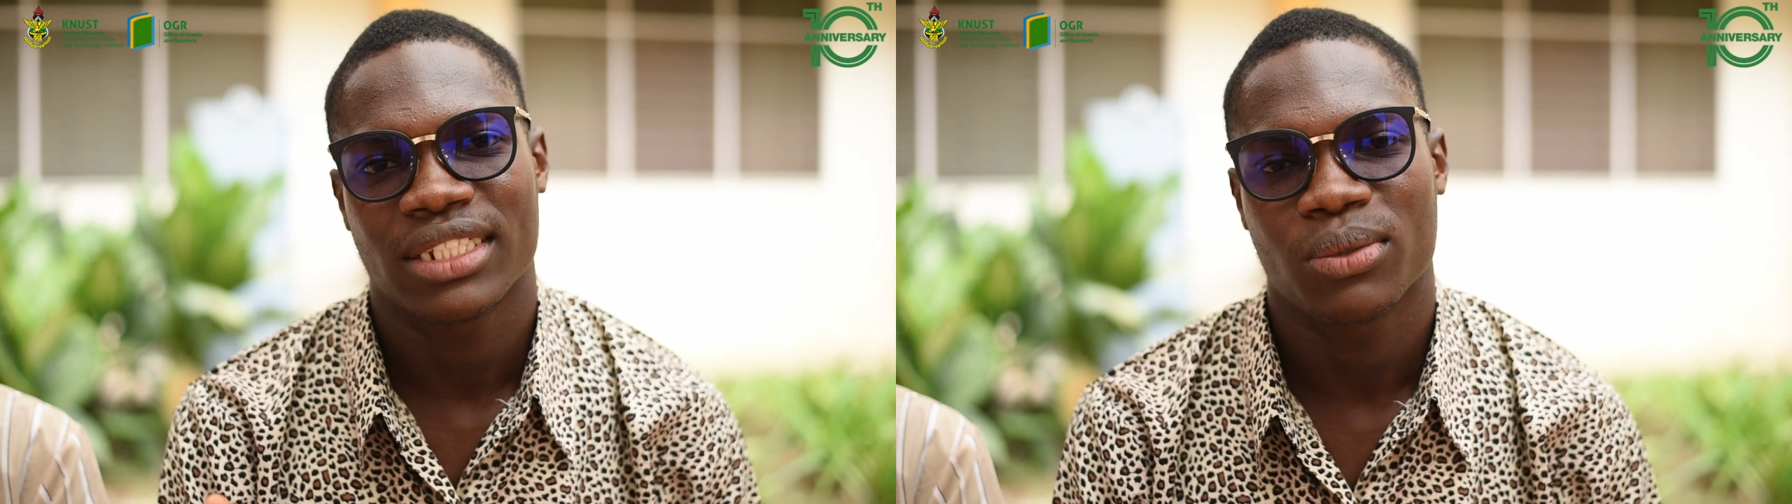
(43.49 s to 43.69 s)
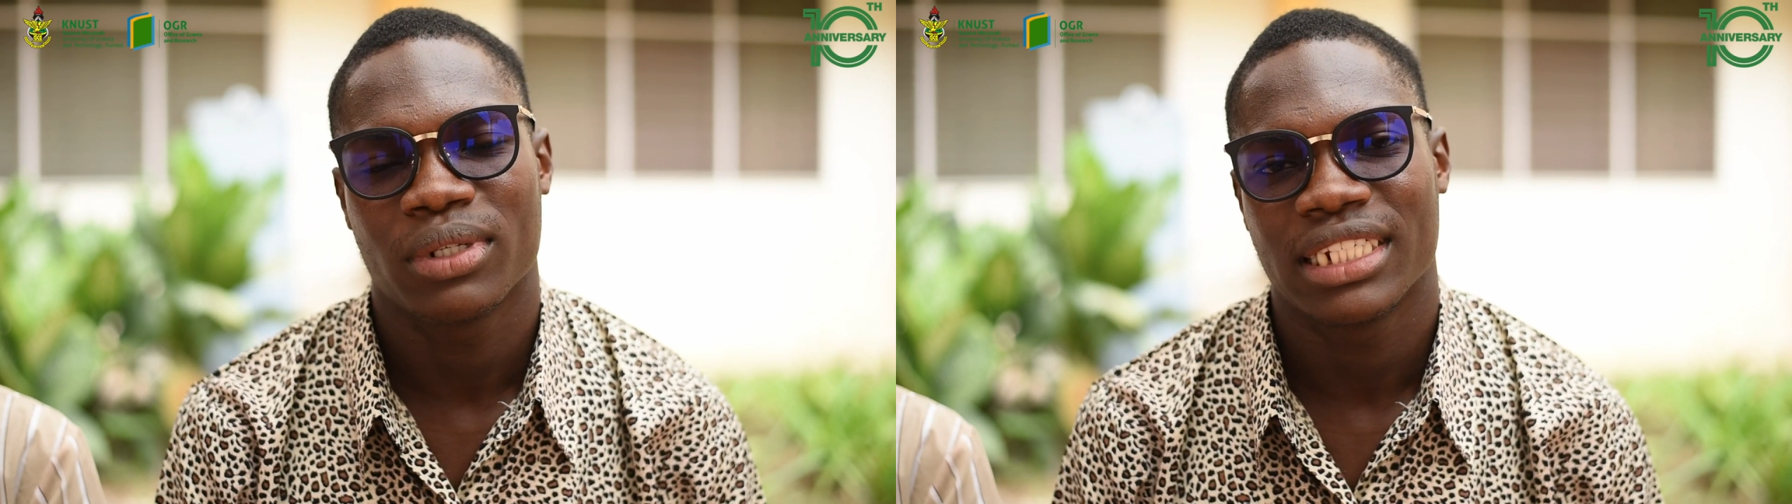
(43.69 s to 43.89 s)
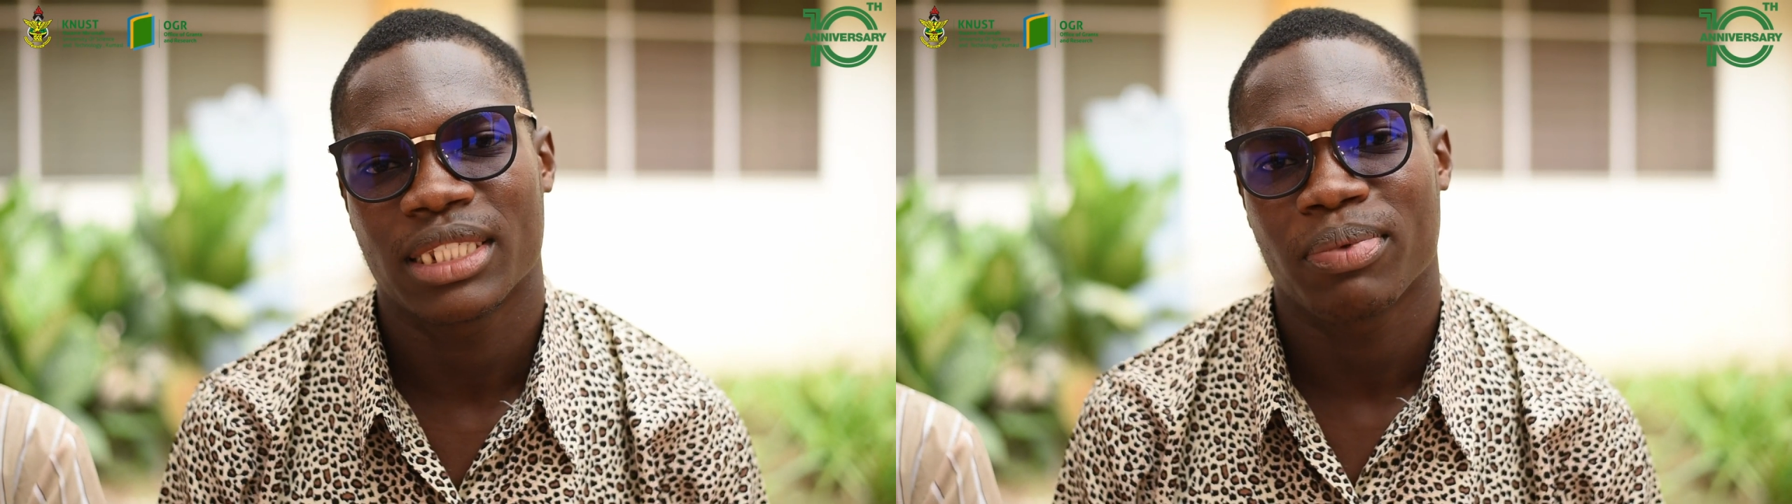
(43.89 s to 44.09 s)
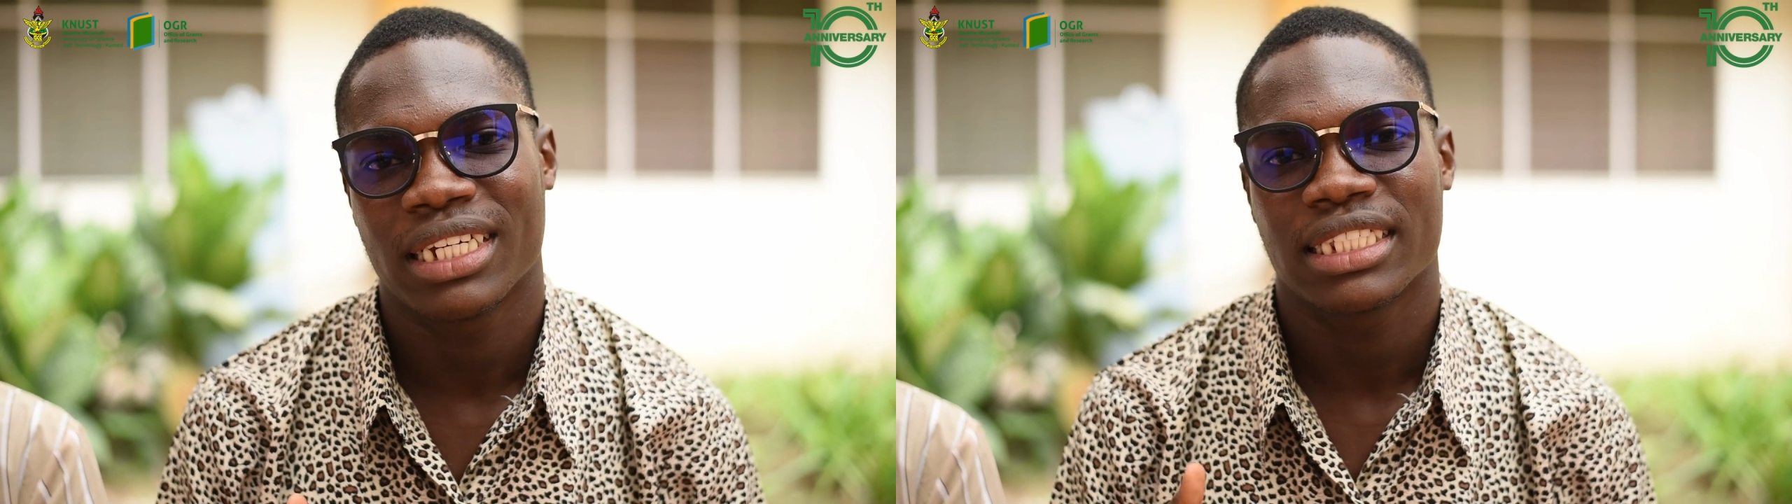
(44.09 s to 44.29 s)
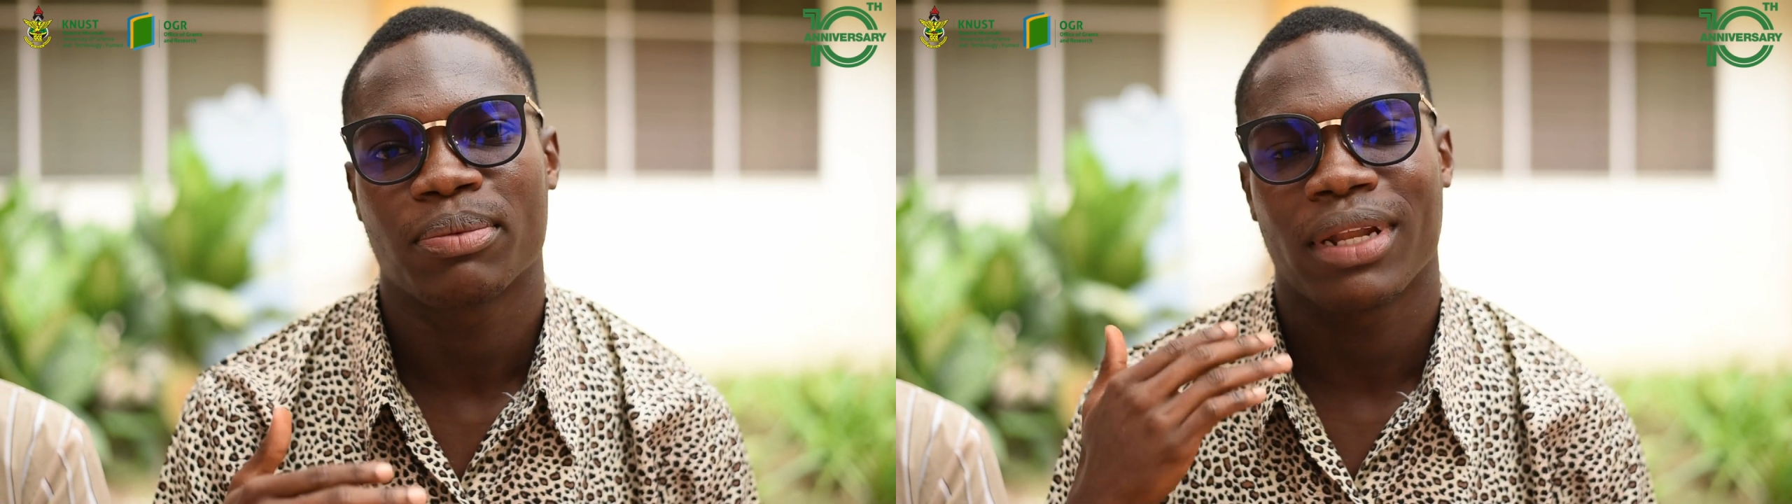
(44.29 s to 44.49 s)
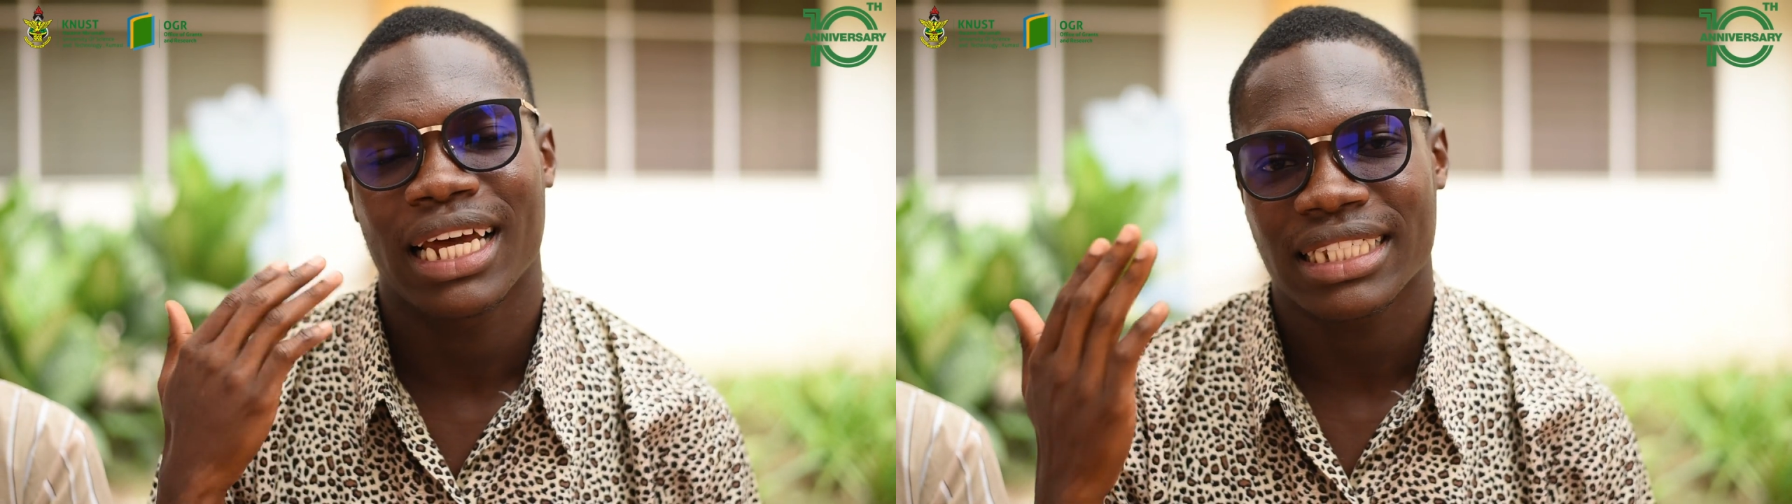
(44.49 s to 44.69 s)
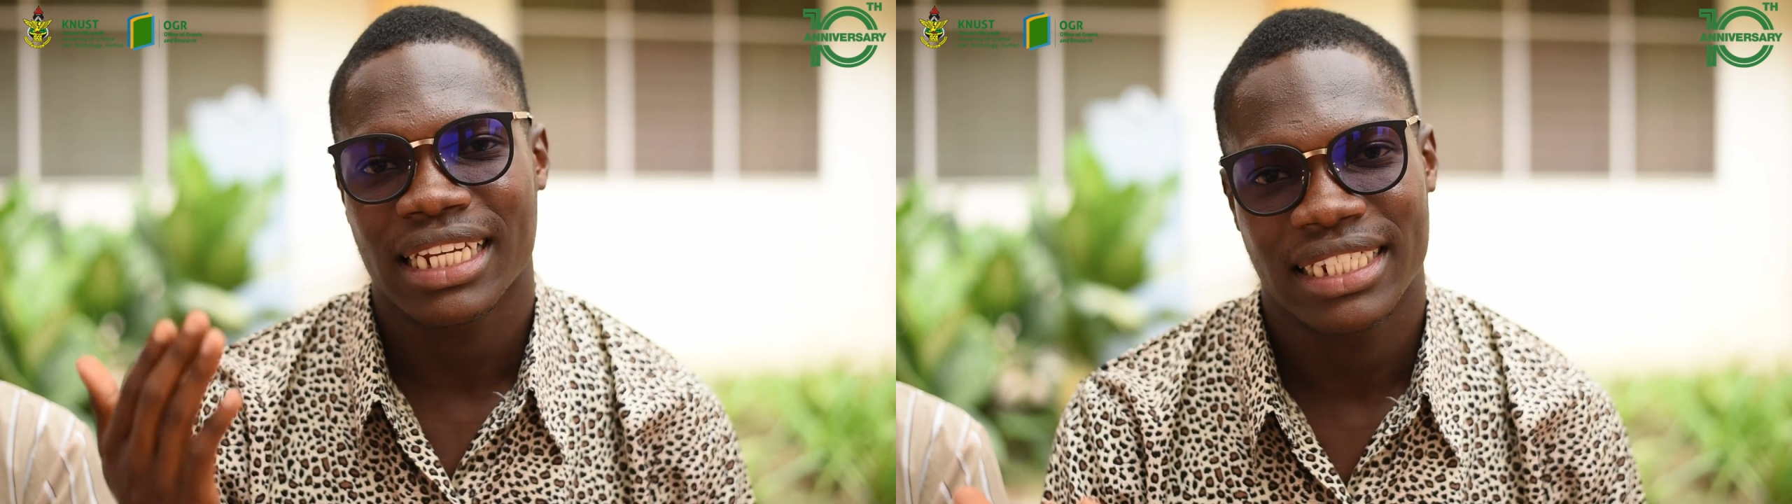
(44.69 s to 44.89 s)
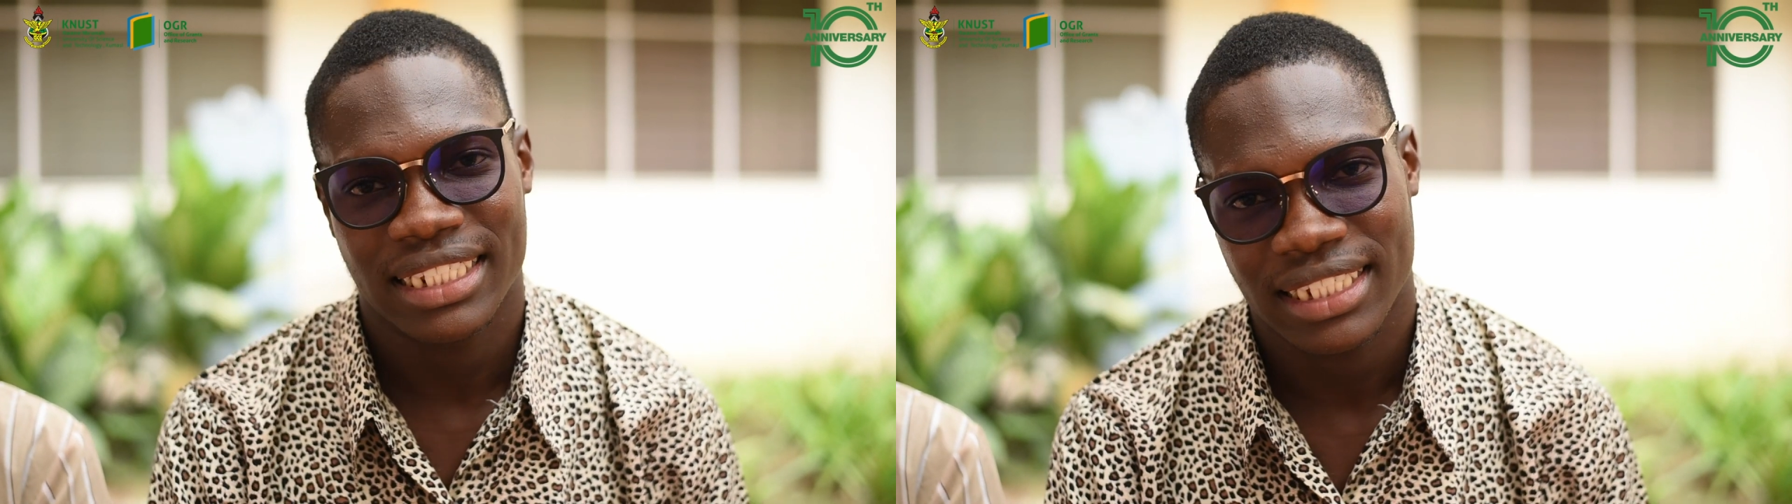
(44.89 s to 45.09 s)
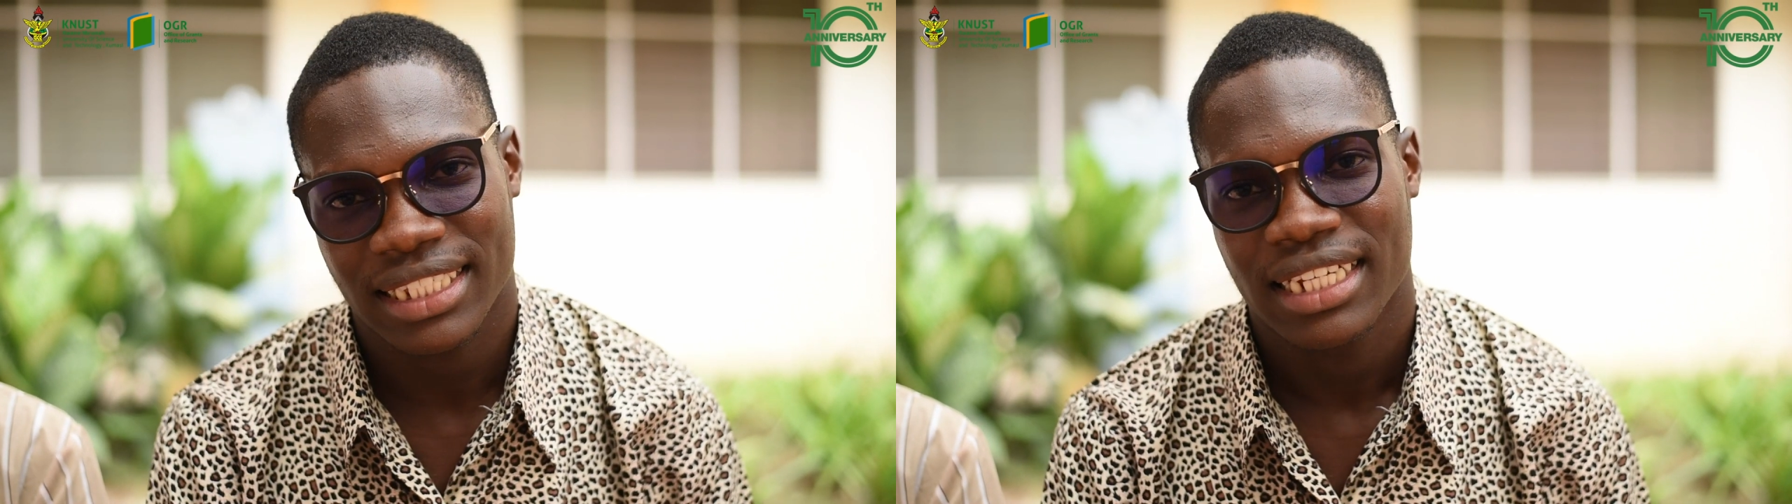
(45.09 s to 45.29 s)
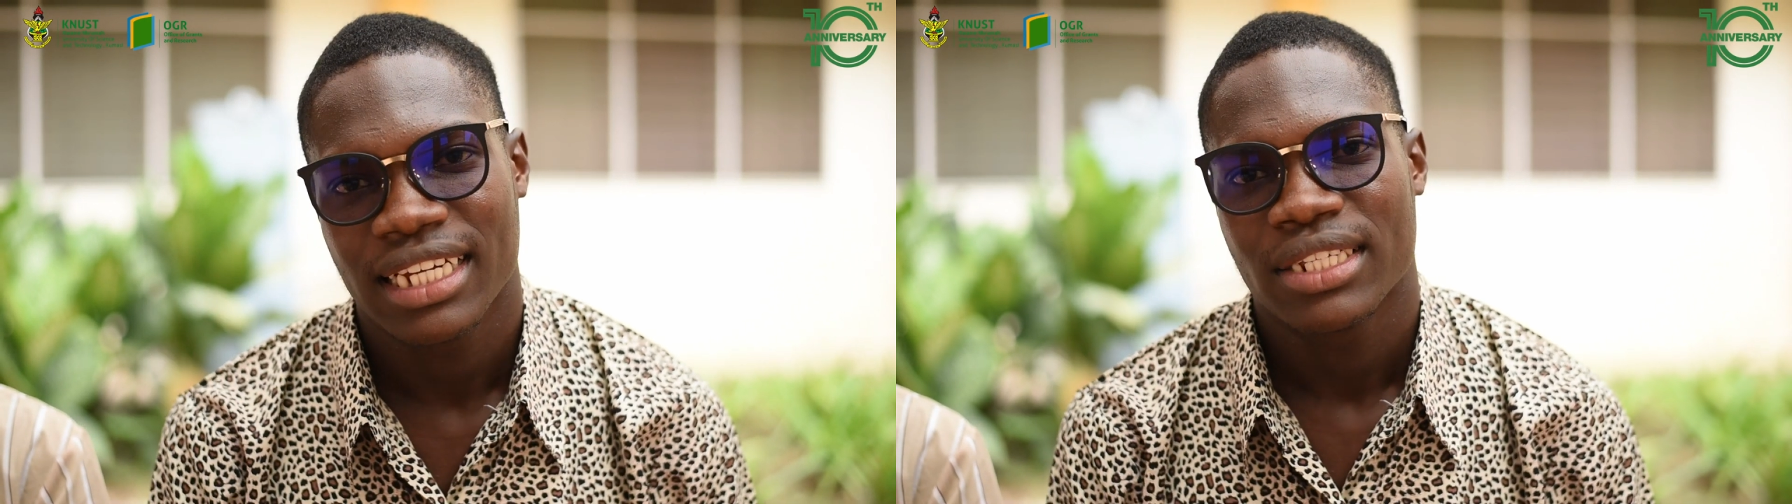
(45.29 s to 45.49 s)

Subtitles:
so we dispense plus lenses